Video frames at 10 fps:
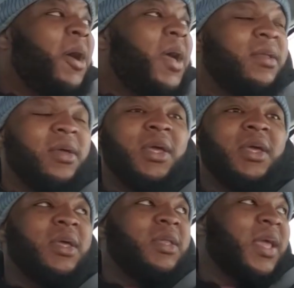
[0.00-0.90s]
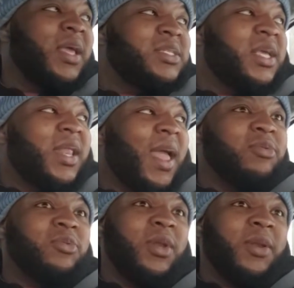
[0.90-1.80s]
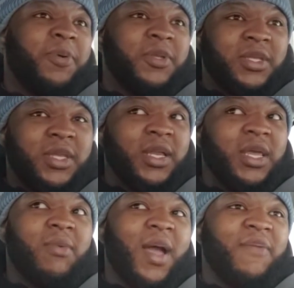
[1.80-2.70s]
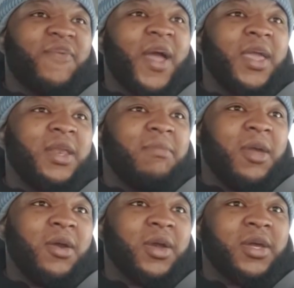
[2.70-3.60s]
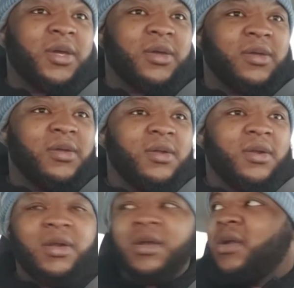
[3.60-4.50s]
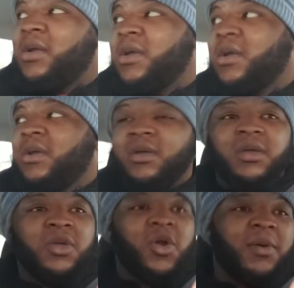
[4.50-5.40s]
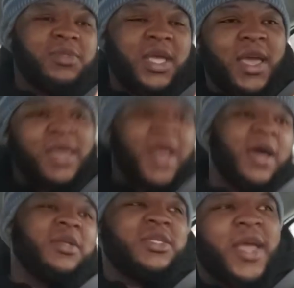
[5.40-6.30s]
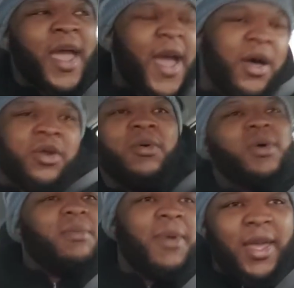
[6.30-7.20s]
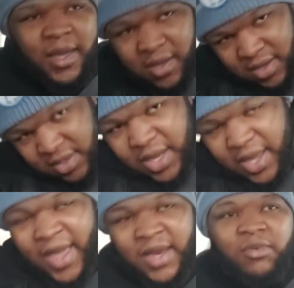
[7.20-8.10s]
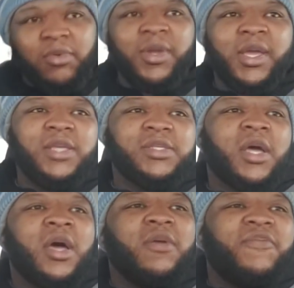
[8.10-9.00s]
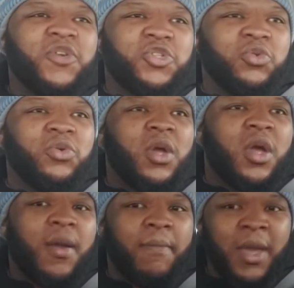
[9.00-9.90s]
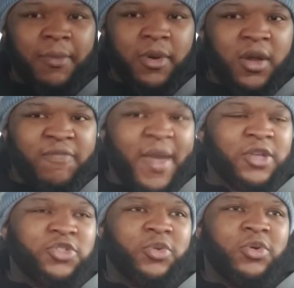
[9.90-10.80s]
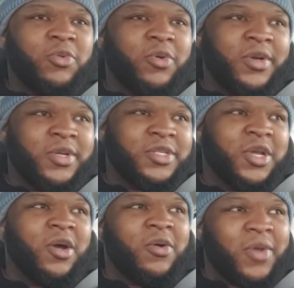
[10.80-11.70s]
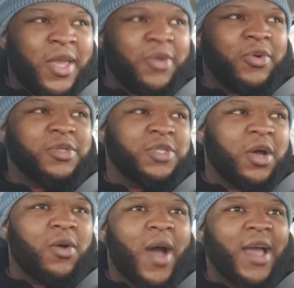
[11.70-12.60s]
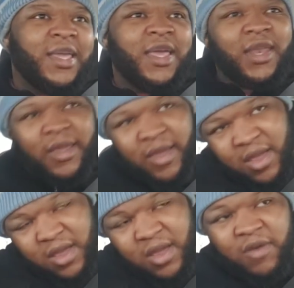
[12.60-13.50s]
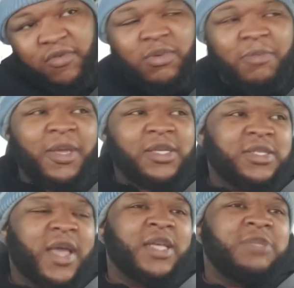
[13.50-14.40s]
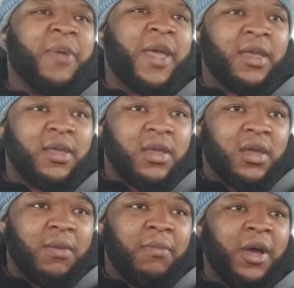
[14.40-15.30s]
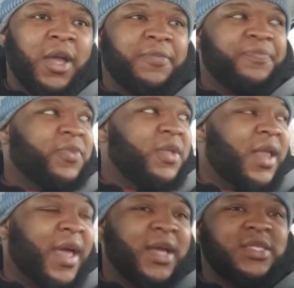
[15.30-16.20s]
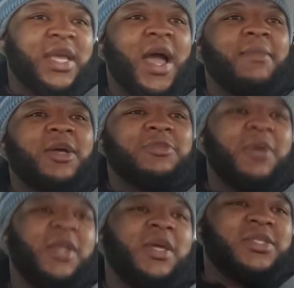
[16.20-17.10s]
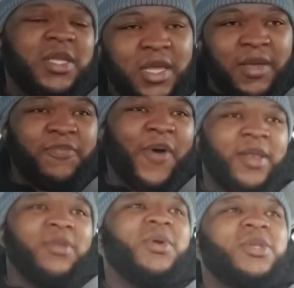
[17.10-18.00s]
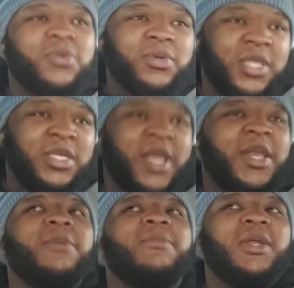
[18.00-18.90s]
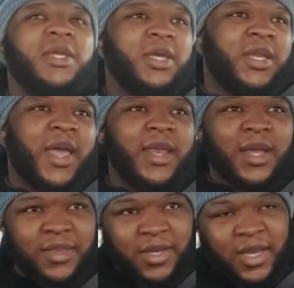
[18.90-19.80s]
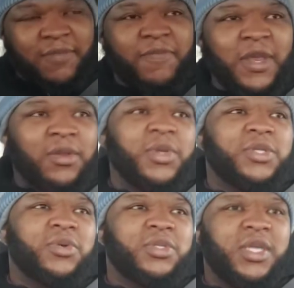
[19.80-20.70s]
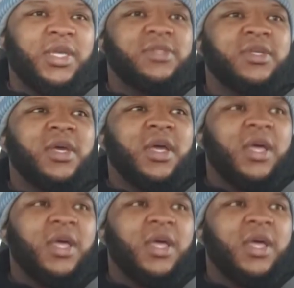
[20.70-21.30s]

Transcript: But they said they was willing to put the Dillian White fight in America. You know what I'm saying? And I understand Al don't want to make Andy Ruiz an unofficial member of Matchroom or The Zone, in or The Zone. I get it from a business aspect. But like I said, how much money is it in fighting Luis Ortiz? Ain't no money in it. Ain't nothing in beating Luis Ortiz.